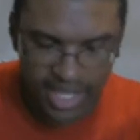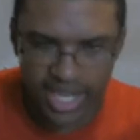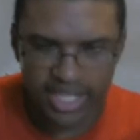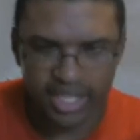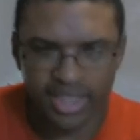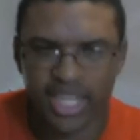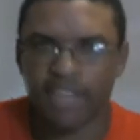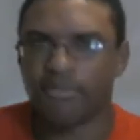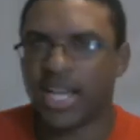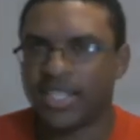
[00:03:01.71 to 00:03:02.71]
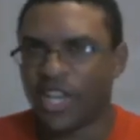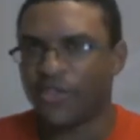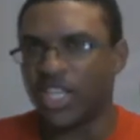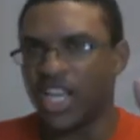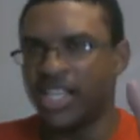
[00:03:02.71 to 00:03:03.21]
like to think of
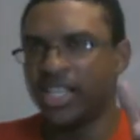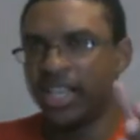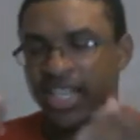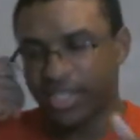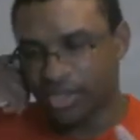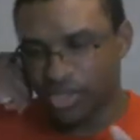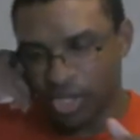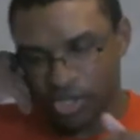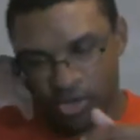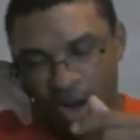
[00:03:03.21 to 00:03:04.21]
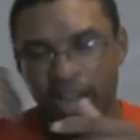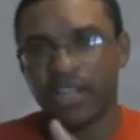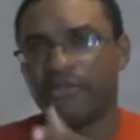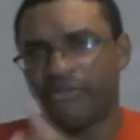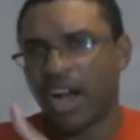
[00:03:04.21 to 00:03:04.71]
myself as at least trying
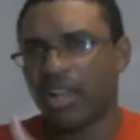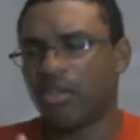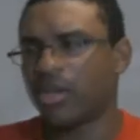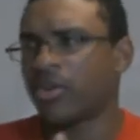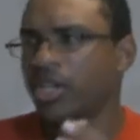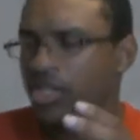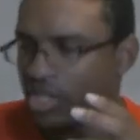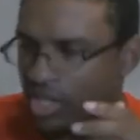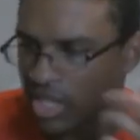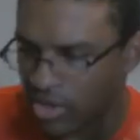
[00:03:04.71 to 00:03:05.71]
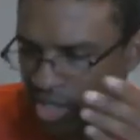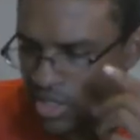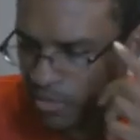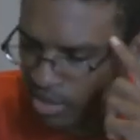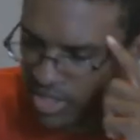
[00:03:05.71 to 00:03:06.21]
to follow the
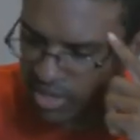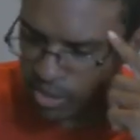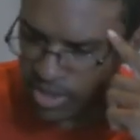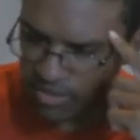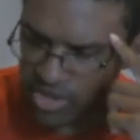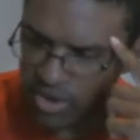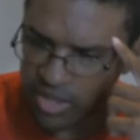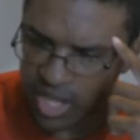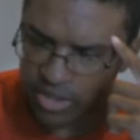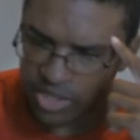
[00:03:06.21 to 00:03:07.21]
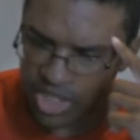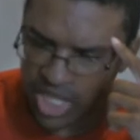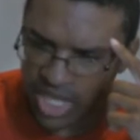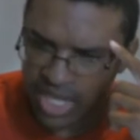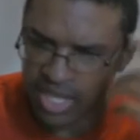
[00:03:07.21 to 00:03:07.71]
Christian principles of turn the other
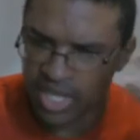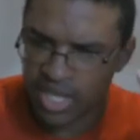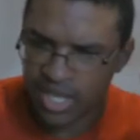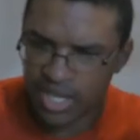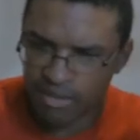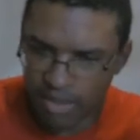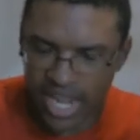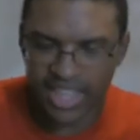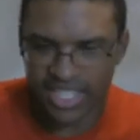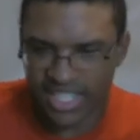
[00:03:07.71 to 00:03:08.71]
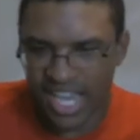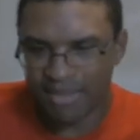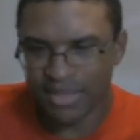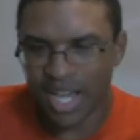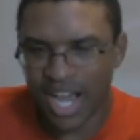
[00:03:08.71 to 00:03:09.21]
cheek. But at the
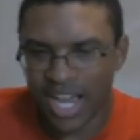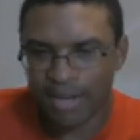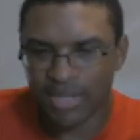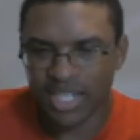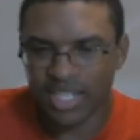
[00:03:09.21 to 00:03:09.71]
same time,